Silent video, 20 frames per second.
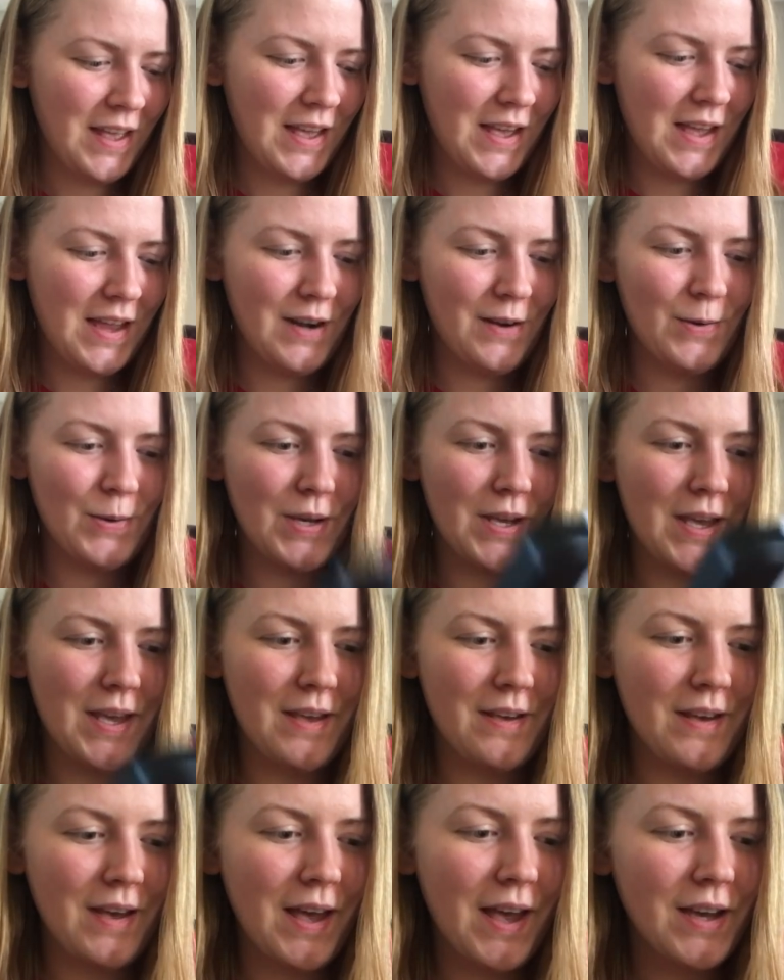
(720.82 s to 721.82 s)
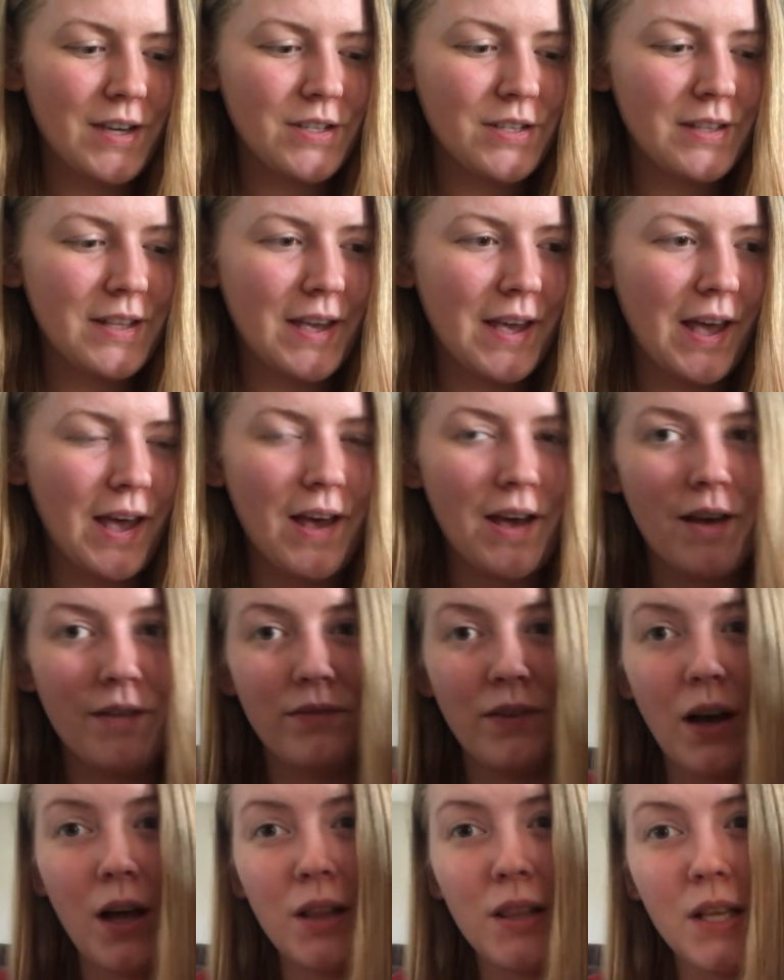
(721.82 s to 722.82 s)
Anyway, I actually have
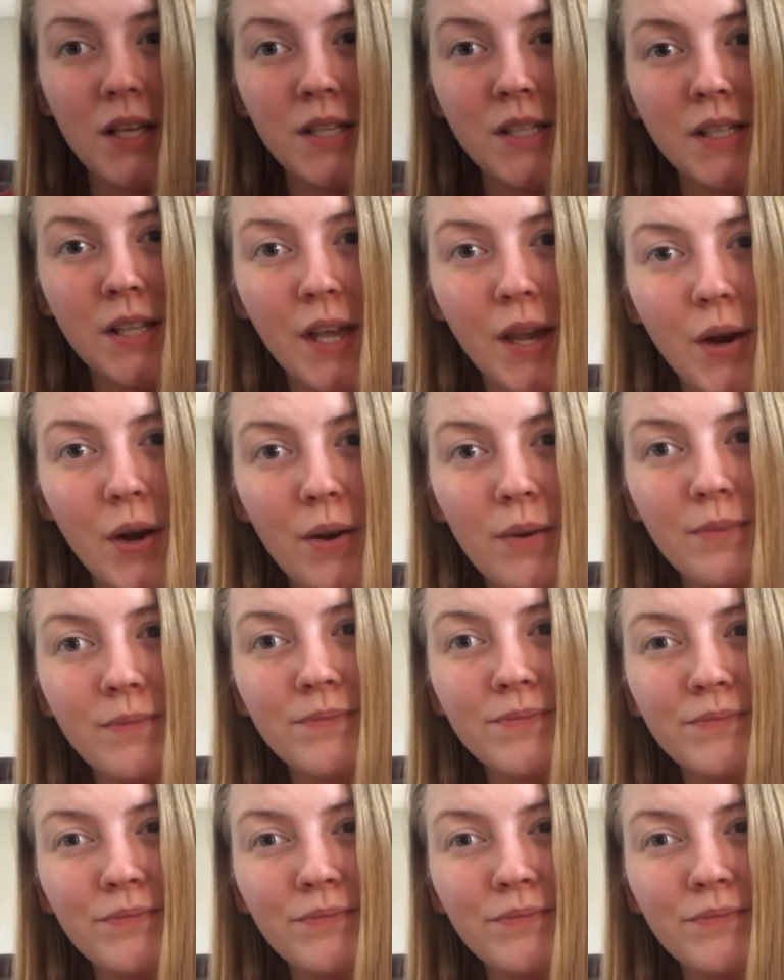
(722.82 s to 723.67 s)
a list here,